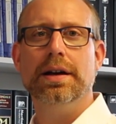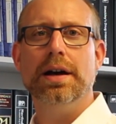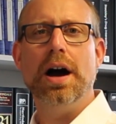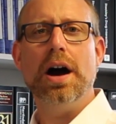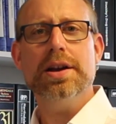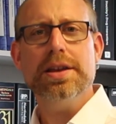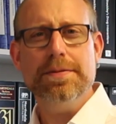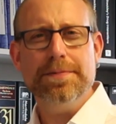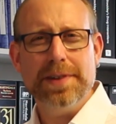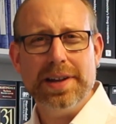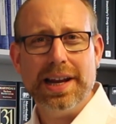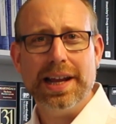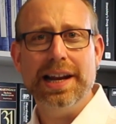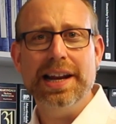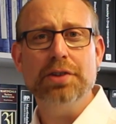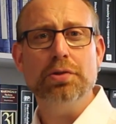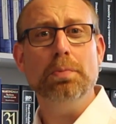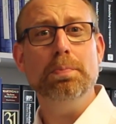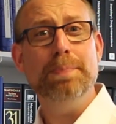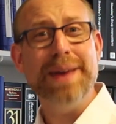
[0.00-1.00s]
"Are you feeling a
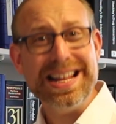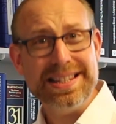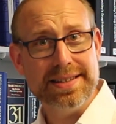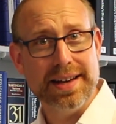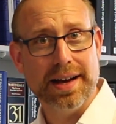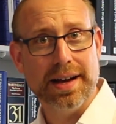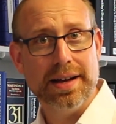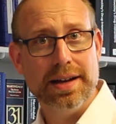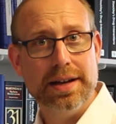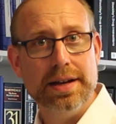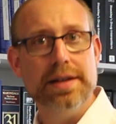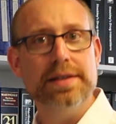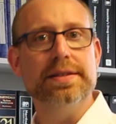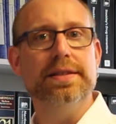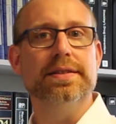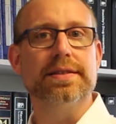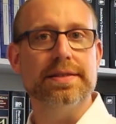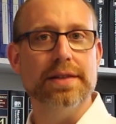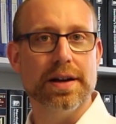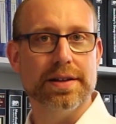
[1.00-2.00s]
little better
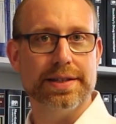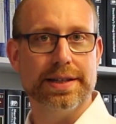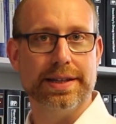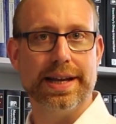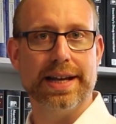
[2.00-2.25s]
since starting